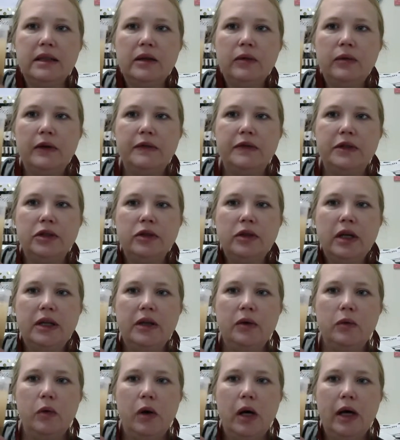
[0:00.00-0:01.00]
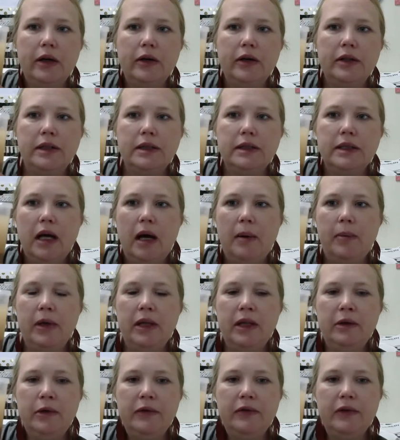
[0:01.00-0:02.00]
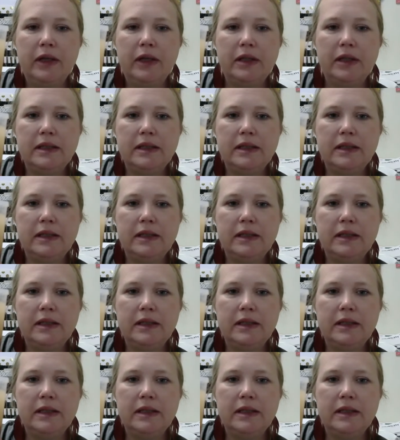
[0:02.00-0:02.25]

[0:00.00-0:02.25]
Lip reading: we've still got the water at the top and then we've got